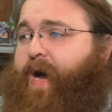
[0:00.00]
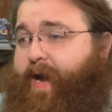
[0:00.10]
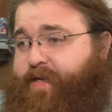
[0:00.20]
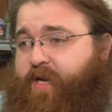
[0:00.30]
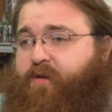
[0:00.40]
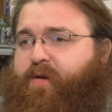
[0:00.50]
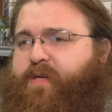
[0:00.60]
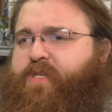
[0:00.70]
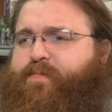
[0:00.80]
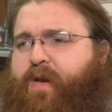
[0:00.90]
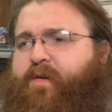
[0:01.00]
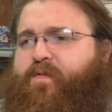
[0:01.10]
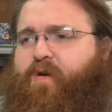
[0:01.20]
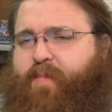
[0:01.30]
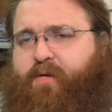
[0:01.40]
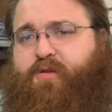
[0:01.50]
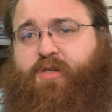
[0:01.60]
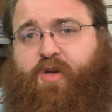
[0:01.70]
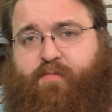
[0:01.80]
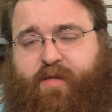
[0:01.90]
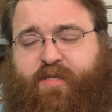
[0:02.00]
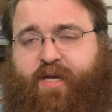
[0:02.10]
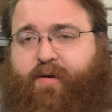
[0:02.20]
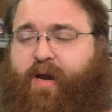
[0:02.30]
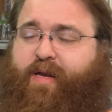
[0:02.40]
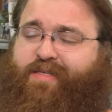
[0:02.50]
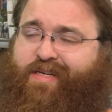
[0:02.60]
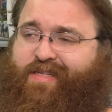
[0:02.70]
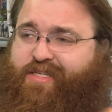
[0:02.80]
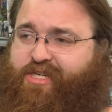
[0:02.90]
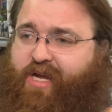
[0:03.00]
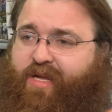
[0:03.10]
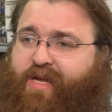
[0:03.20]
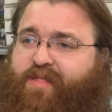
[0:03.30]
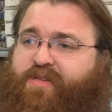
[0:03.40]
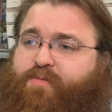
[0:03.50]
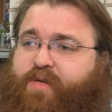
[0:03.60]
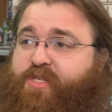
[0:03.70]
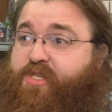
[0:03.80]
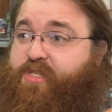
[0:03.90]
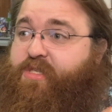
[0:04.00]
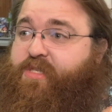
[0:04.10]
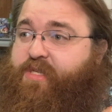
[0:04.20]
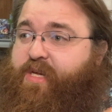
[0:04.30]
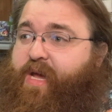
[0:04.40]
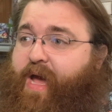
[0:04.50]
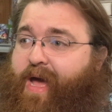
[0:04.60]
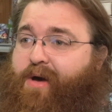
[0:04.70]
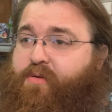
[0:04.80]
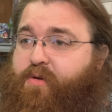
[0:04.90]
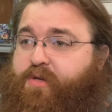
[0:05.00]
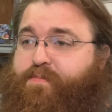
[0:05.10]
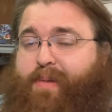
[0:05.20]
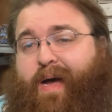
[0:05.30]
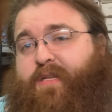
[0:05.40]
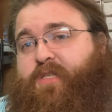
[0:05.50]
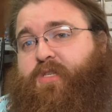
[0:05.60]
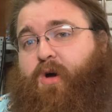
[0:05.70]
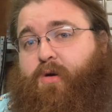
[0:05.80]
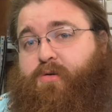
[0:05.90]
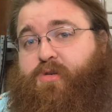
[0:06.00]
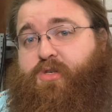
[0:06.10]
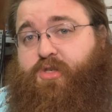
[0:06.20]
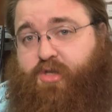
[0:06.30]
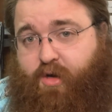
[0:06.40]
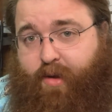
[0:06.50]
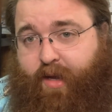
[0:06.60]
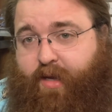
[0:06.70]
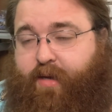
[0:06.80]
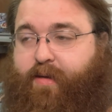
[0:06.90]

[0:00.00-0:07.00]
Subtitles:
I digress. It's been out for about 2 months now, and I decided to check in this week just to see how those boxes are doing.